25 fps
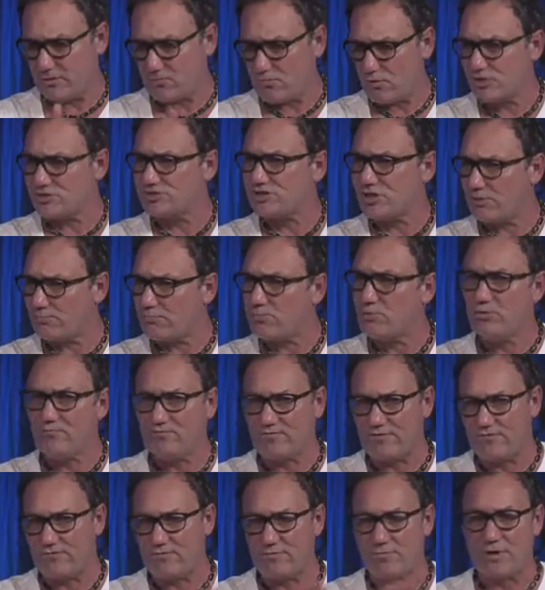Rust Harpoon, if
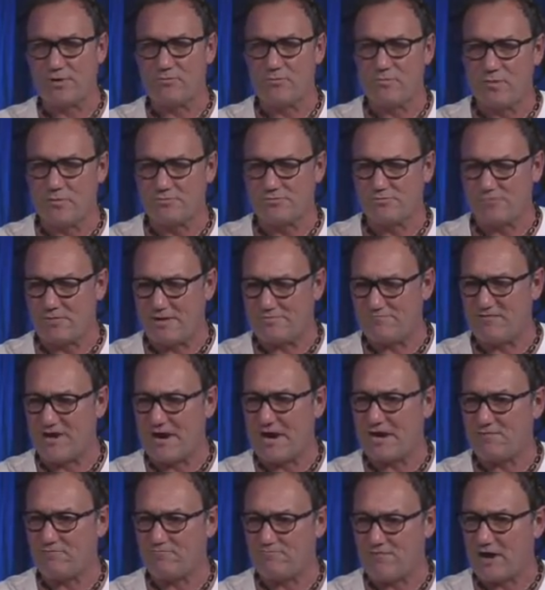everybody remembers, my
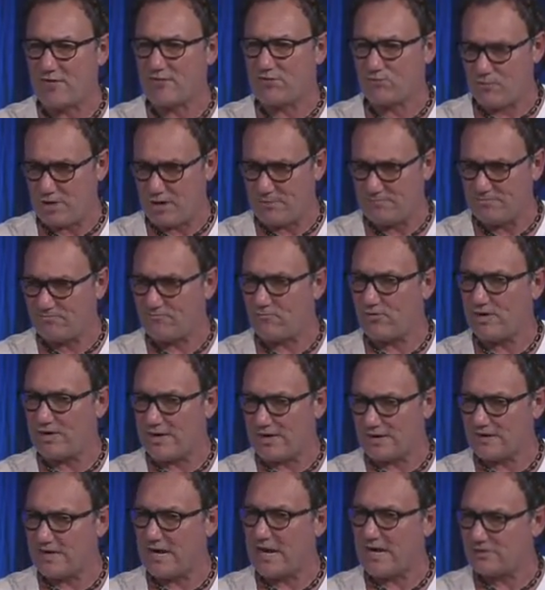father ran before he
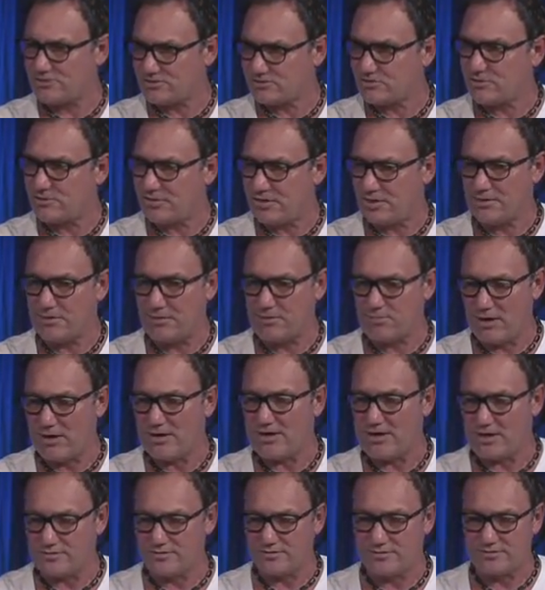got cancer and brain
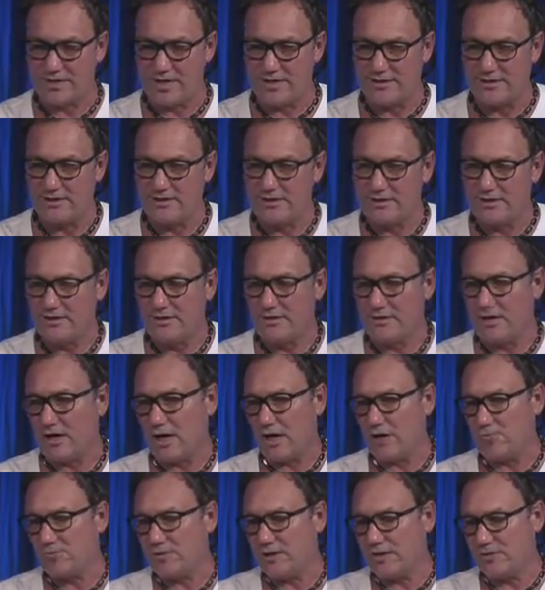cancer and died.
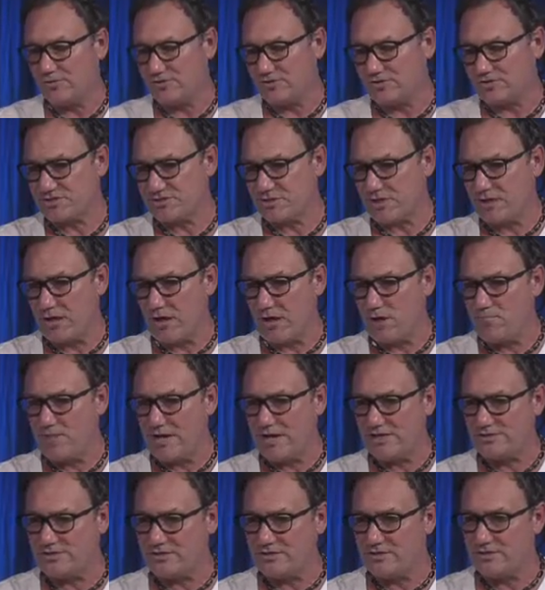It was just
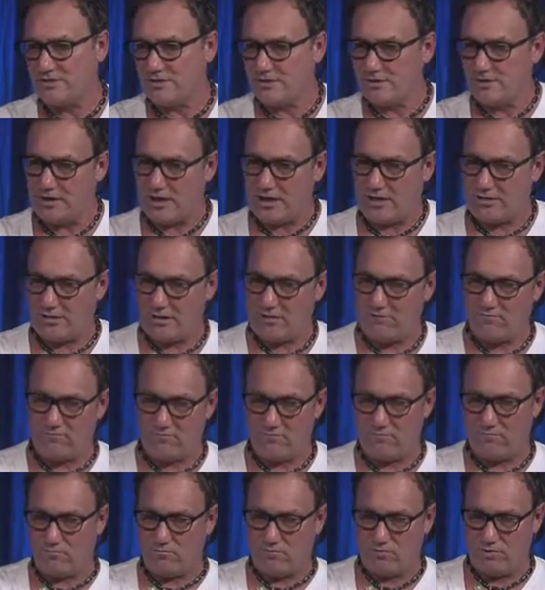amazing
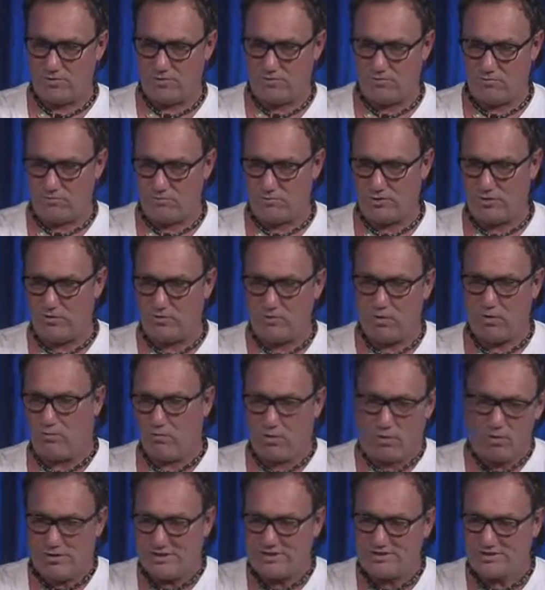of.
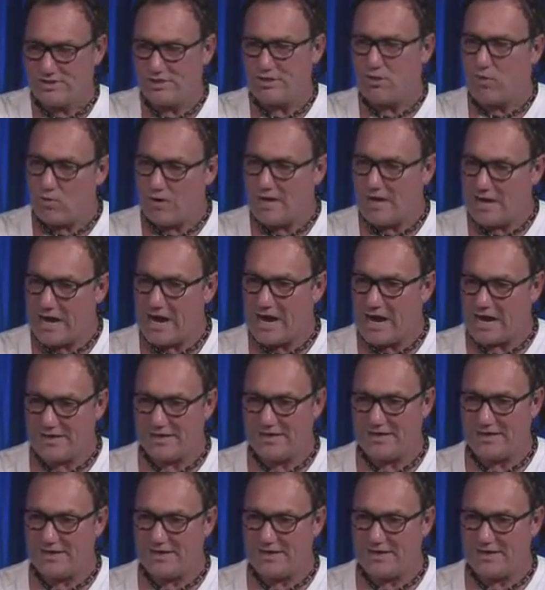What we see going on